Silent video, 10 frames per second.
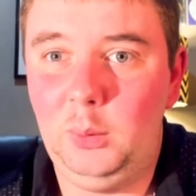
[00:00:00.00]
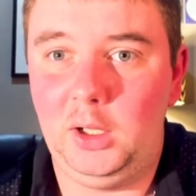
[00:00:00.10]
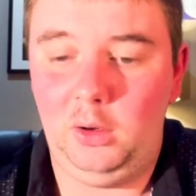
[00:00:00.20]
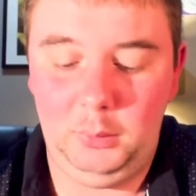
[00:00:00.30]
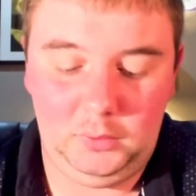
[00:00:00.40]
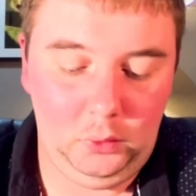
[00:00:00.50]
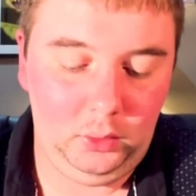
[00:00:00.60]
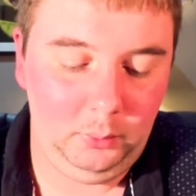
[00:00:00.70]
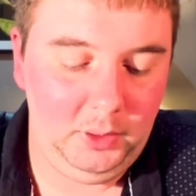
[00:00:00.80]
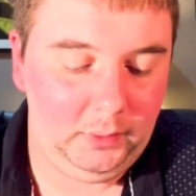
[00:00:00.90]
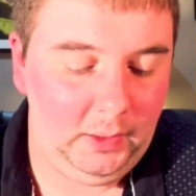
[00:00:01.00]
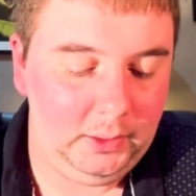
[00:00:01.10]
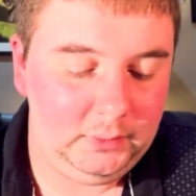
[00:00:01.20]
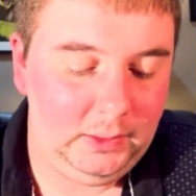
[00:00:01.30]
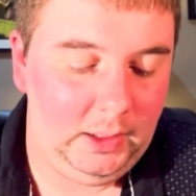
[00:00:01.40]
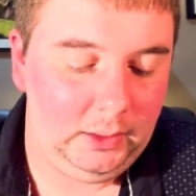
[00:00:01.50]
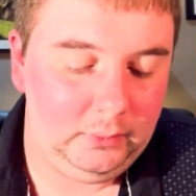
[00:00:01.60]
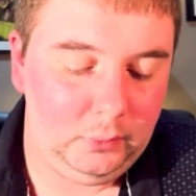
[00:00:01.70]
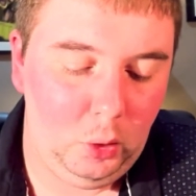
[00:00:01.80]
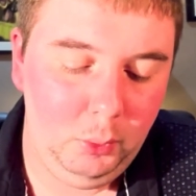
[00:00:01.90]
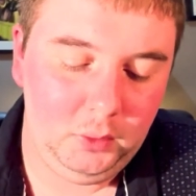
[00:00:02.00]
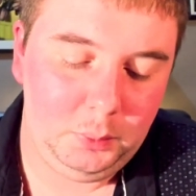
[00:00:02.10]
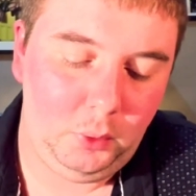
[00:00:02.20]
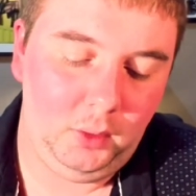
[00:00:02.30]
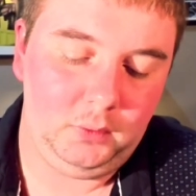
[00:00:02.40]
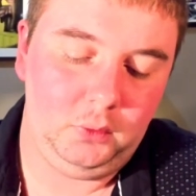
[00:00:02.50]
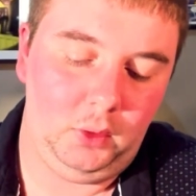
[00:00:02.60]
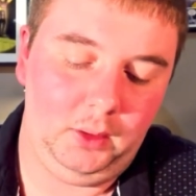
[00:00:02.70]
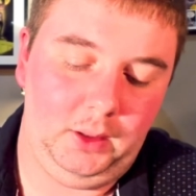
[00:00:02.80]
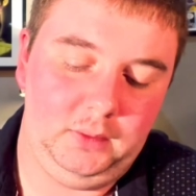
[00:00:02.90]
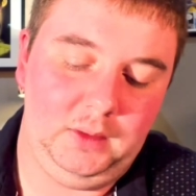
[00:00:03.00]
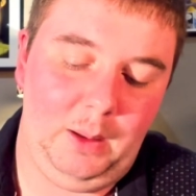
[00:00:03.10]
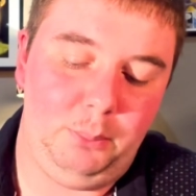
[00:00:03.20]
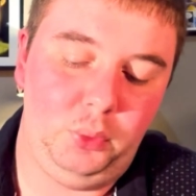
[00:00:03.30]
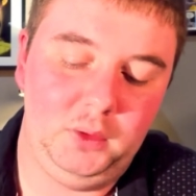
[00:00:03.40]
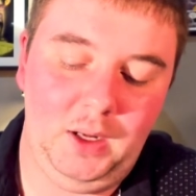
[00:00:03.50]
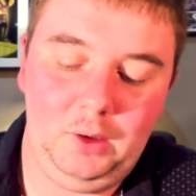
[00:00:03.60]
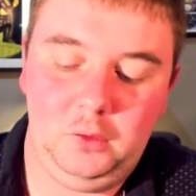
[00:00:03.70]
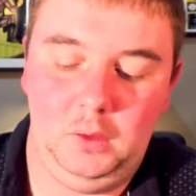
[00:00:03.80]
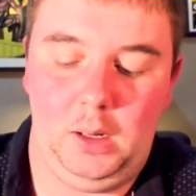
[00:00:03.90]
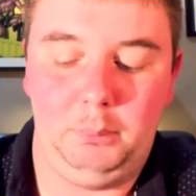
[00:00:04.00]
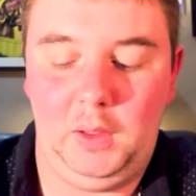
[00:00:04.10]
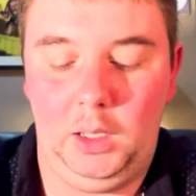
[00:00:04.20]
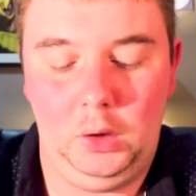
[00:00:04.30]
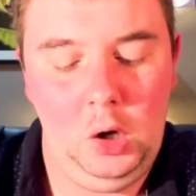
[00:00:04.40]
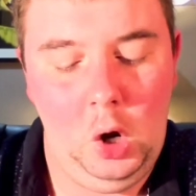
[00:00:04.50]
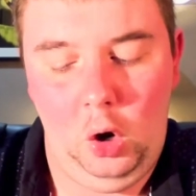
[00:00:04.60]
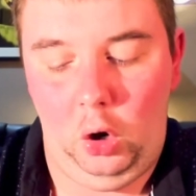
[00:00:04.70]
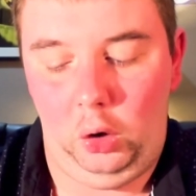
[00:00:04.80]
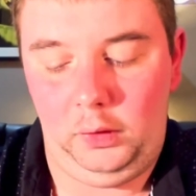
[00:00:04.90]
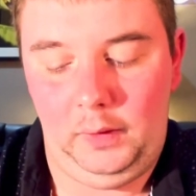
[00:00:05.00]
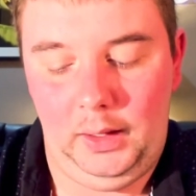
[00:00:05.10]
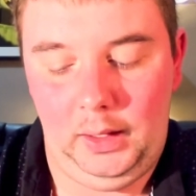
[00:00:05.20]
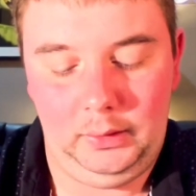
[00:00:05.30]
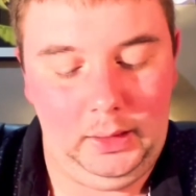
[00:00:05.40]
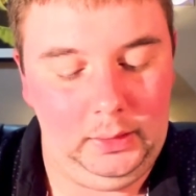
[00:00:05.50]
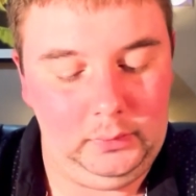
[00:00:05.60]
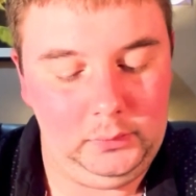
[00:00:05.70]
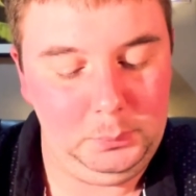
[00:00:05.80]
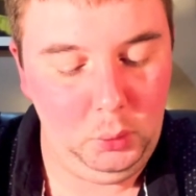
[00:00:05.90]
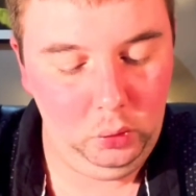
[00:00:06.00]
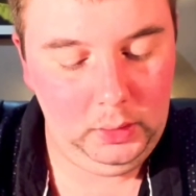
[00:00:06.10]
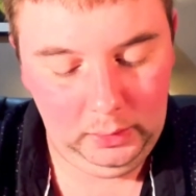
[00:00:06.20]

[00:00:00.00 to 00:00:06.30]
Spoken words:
We're going to be talking about that. And Hermes Press release a production update on their latest book.